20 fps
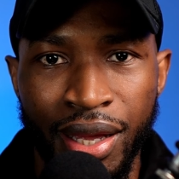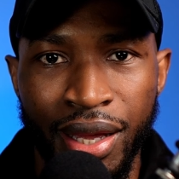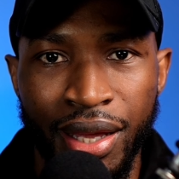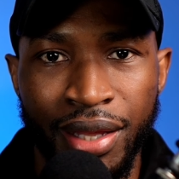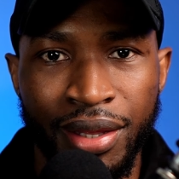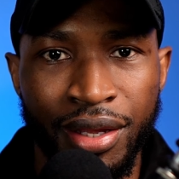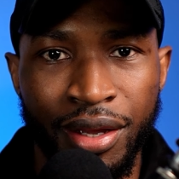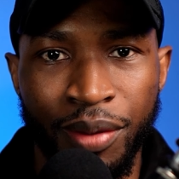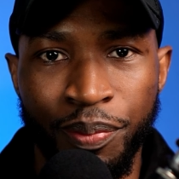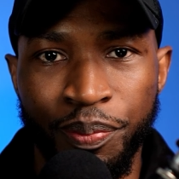
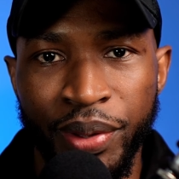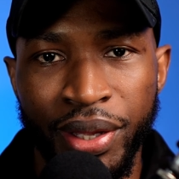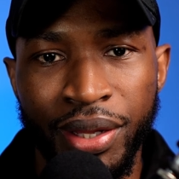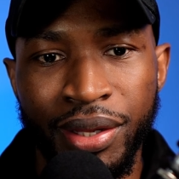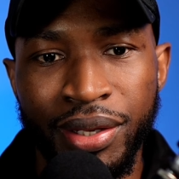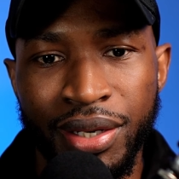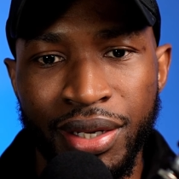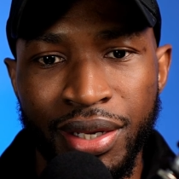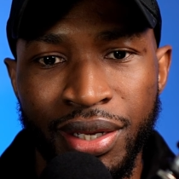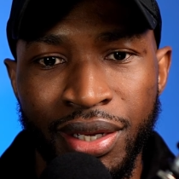and the
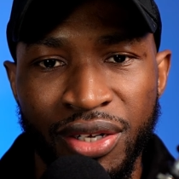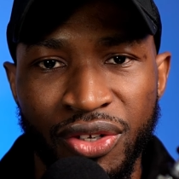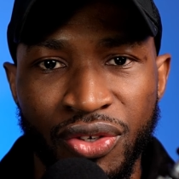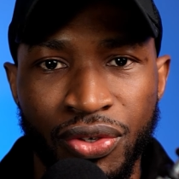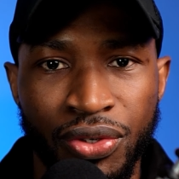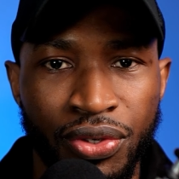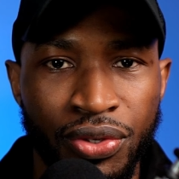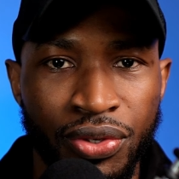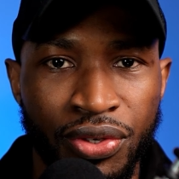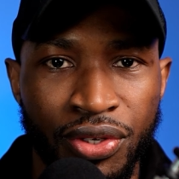ability to
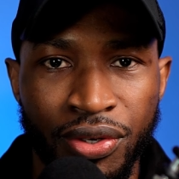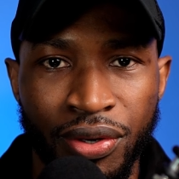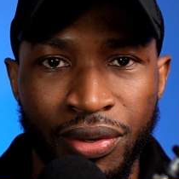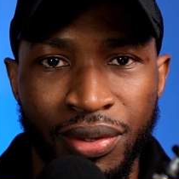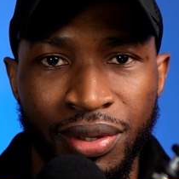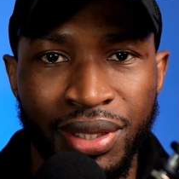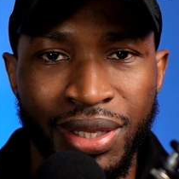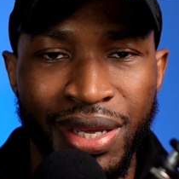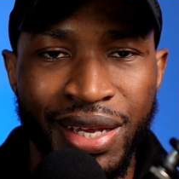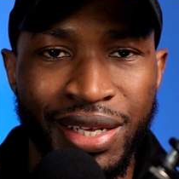do
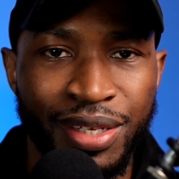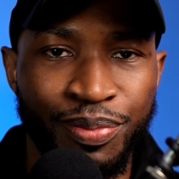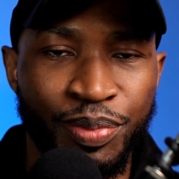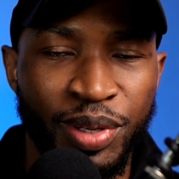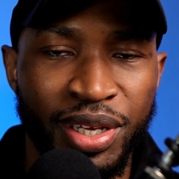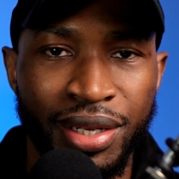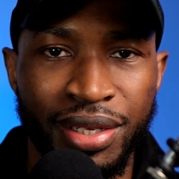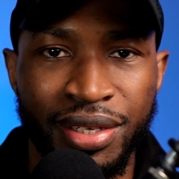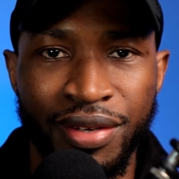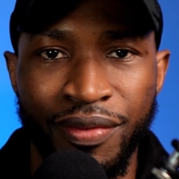certain things
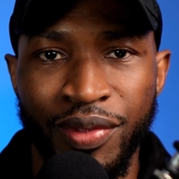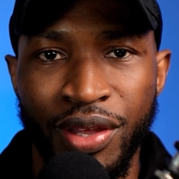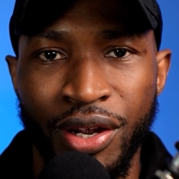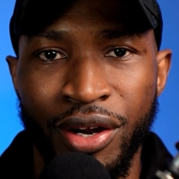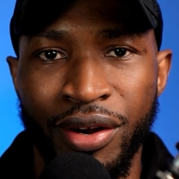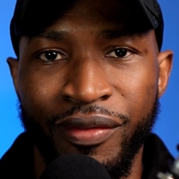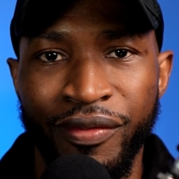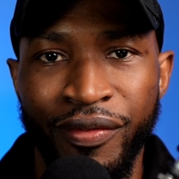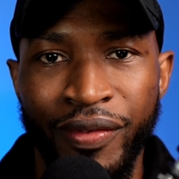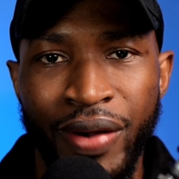because of their
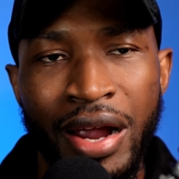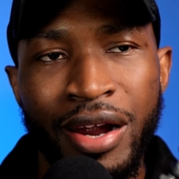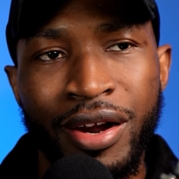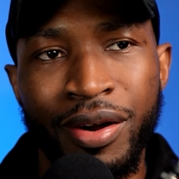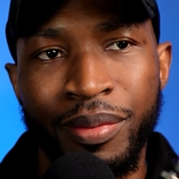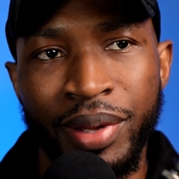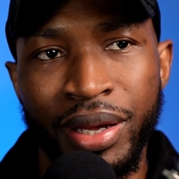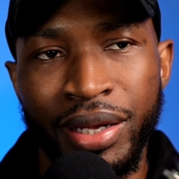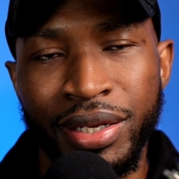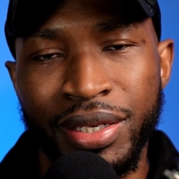
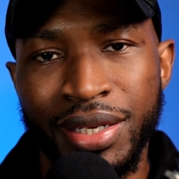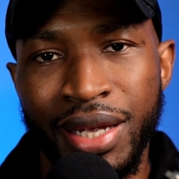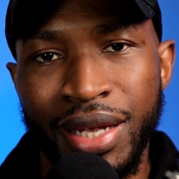environment,